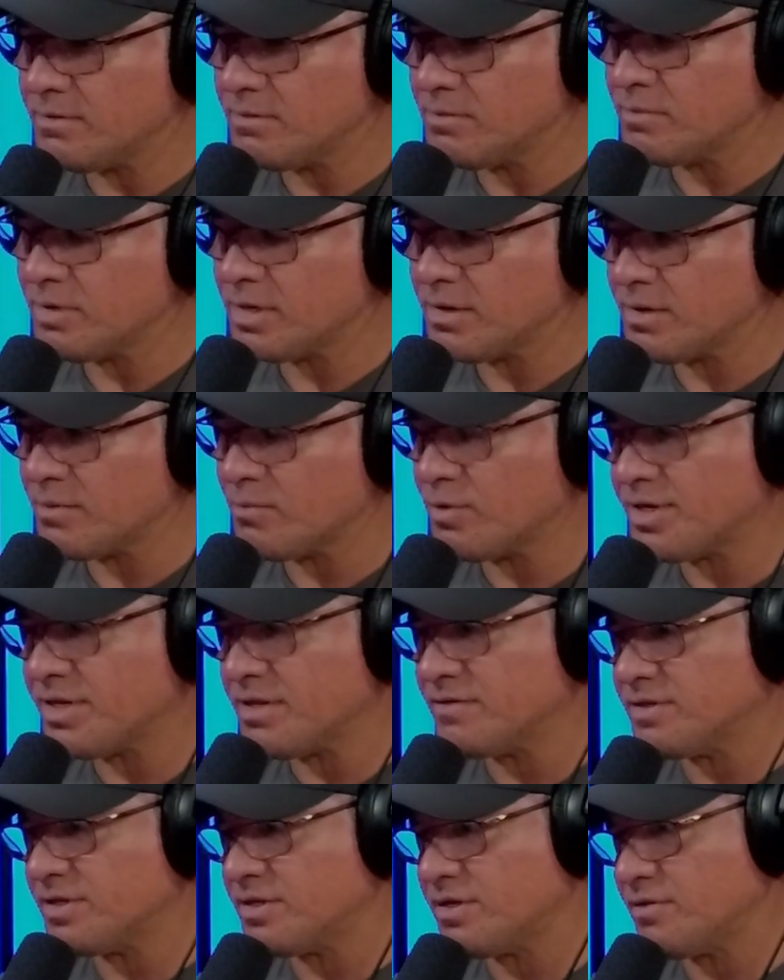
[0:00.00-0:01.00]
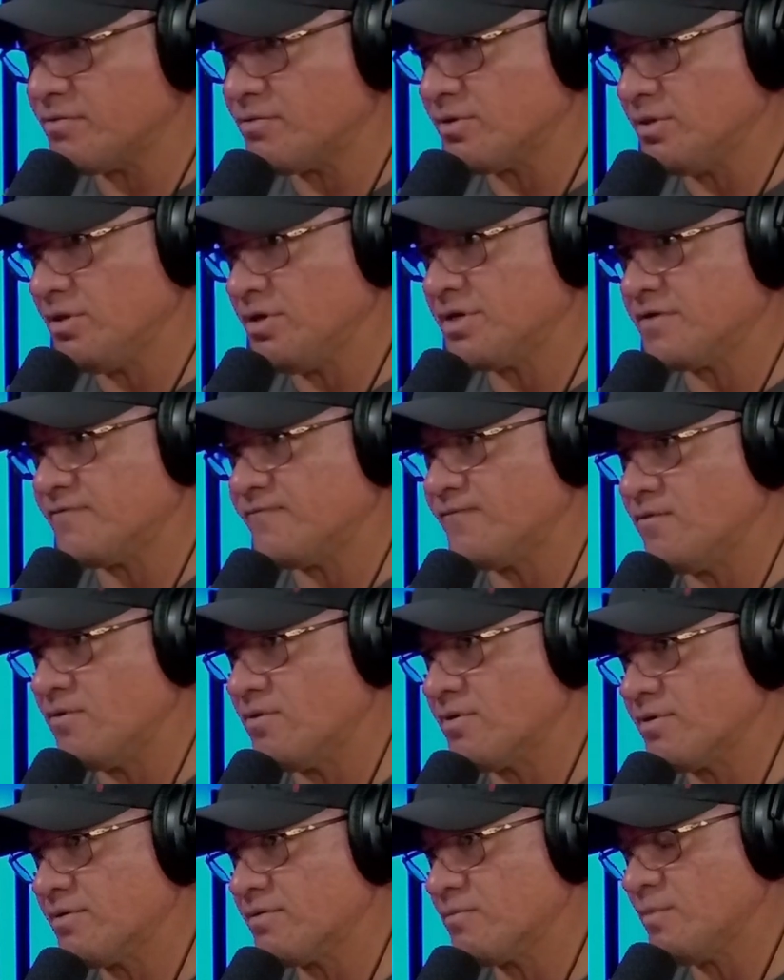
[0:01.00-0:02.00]
What, and what do you think you were looking
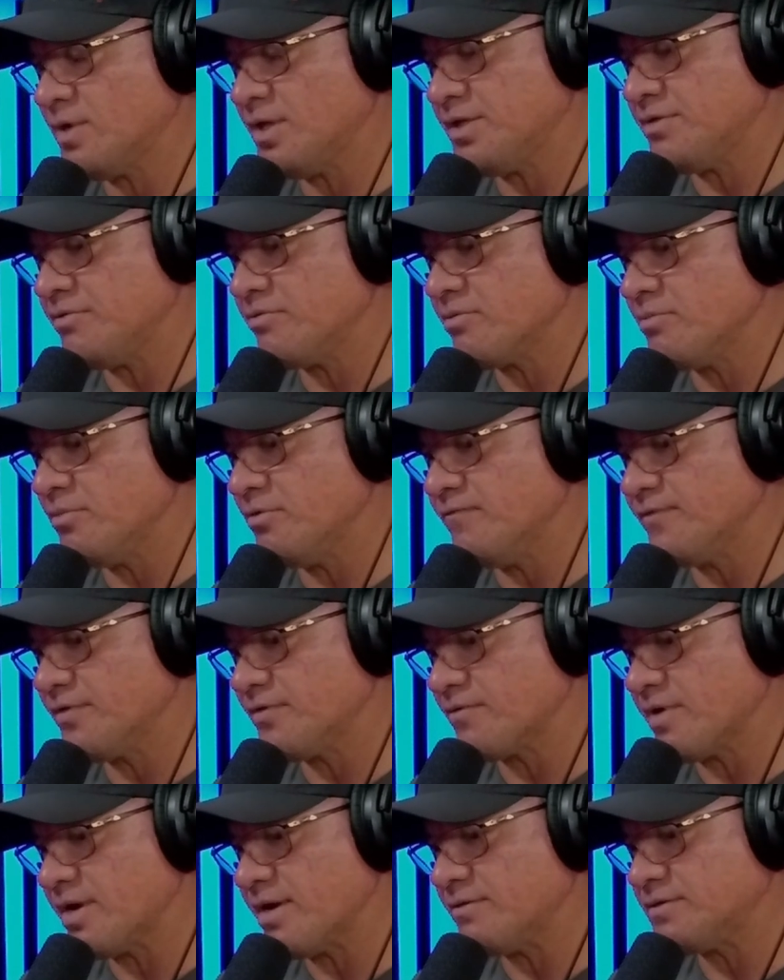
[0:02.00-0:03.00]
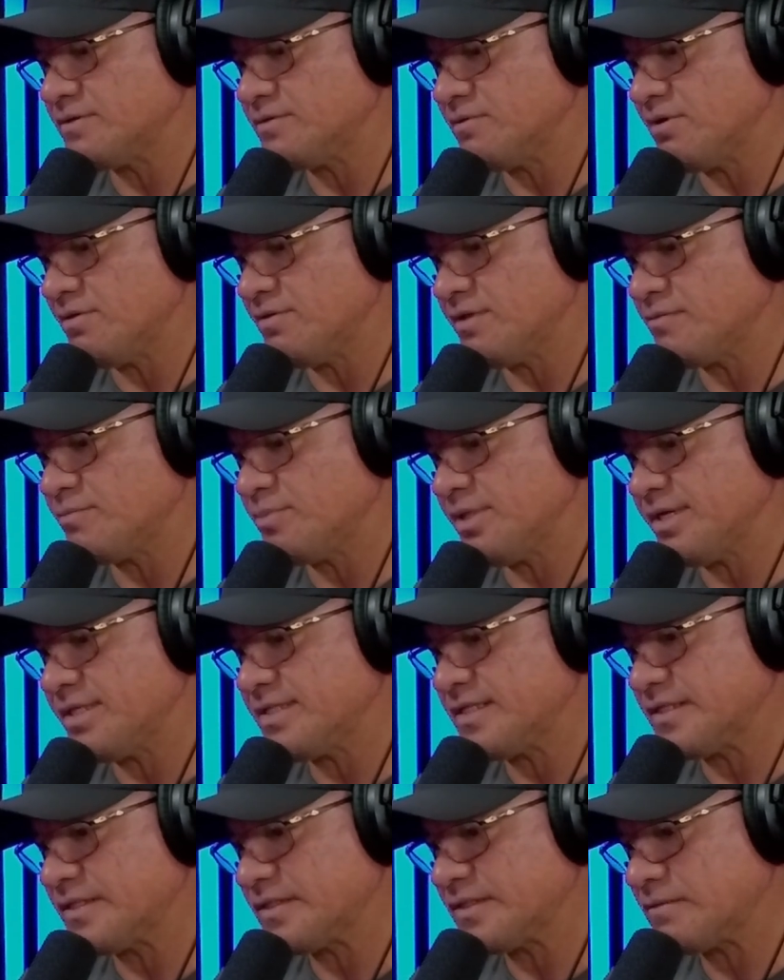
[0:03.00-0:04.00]
for while you were moving around to all these
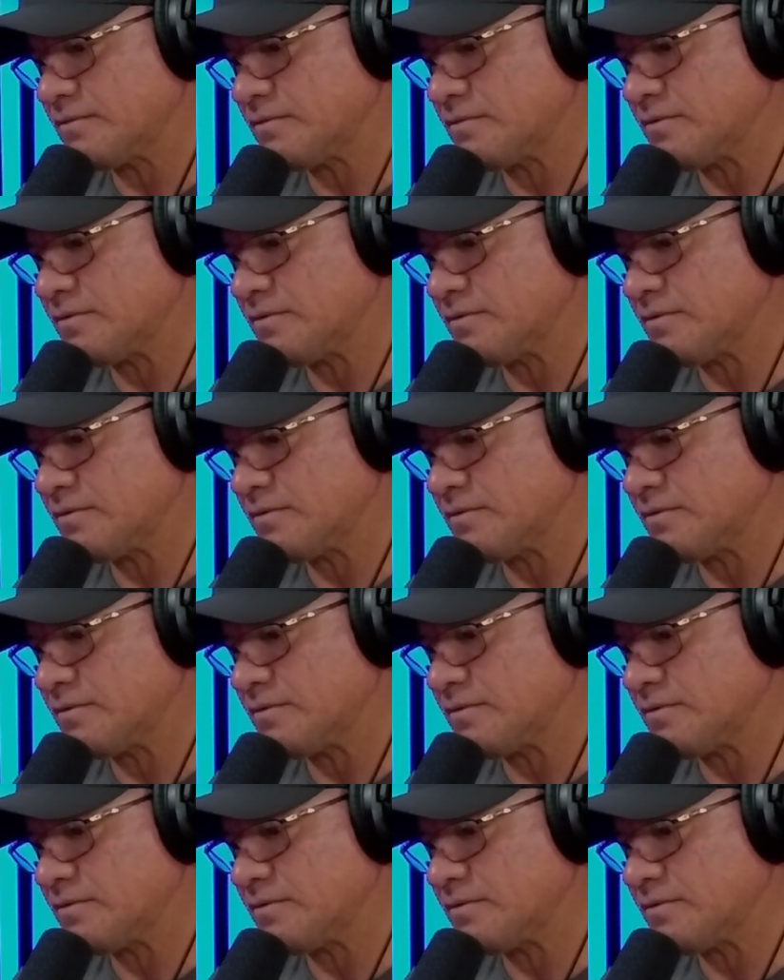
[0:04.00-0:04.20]
places?